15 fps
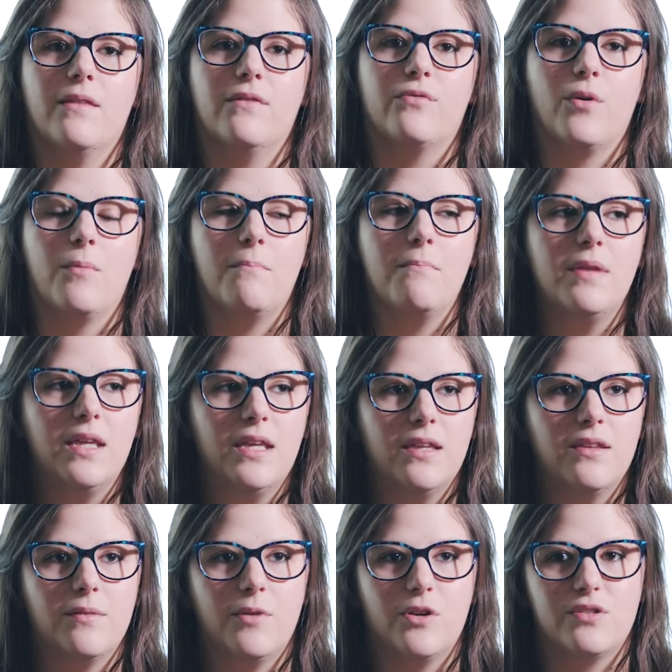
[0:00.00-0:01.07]
For
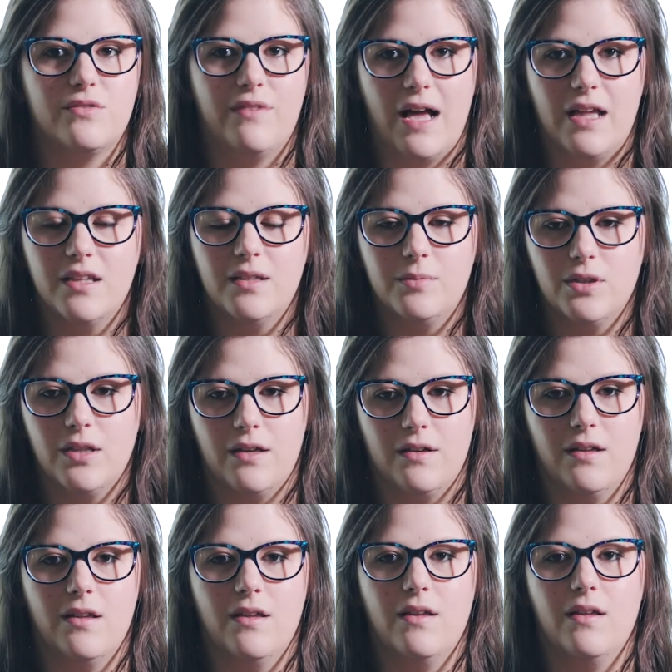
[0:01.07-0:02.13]
me, the most valuable
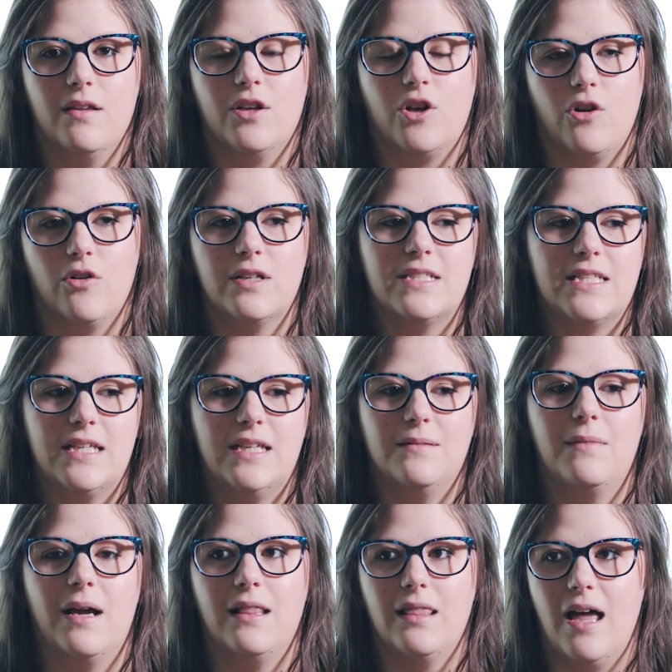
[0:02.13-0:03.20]
currency
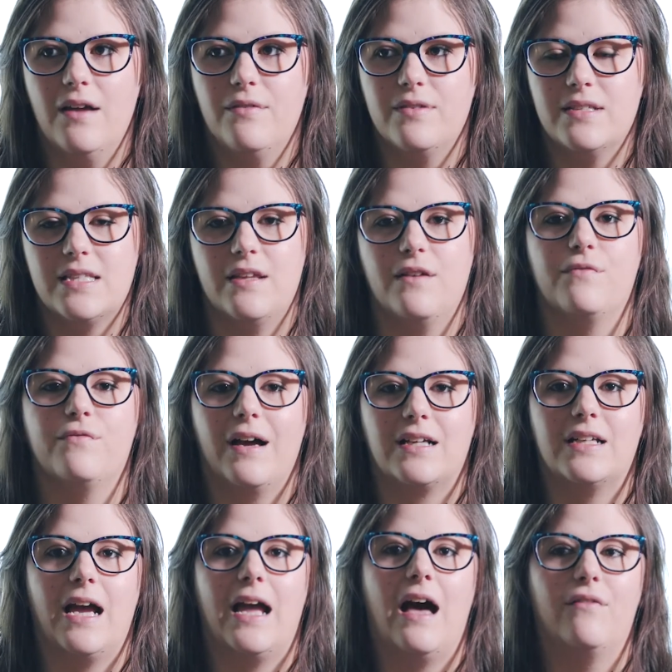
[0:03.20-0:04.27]
in my life is the
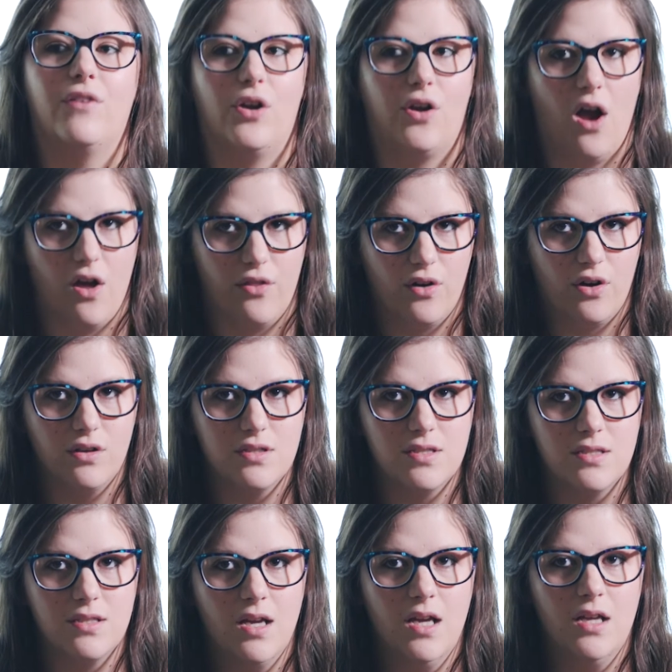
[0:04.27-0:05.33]
effect I have on
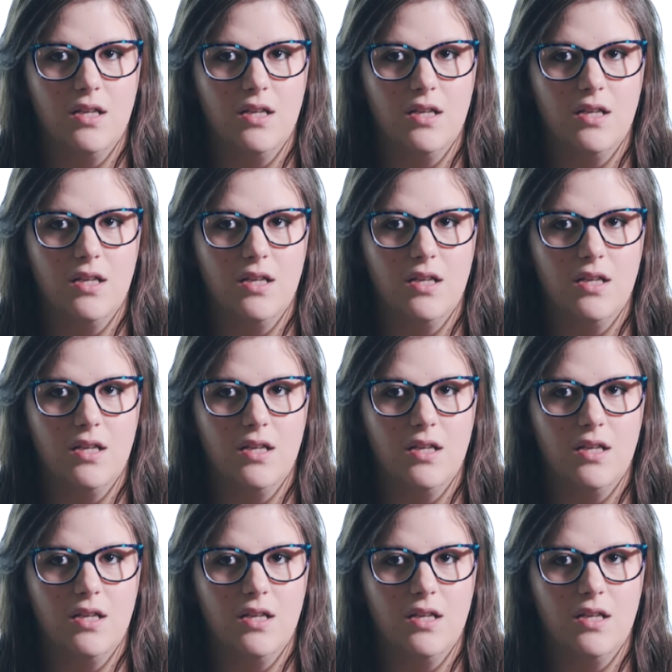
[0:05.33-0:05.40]
others.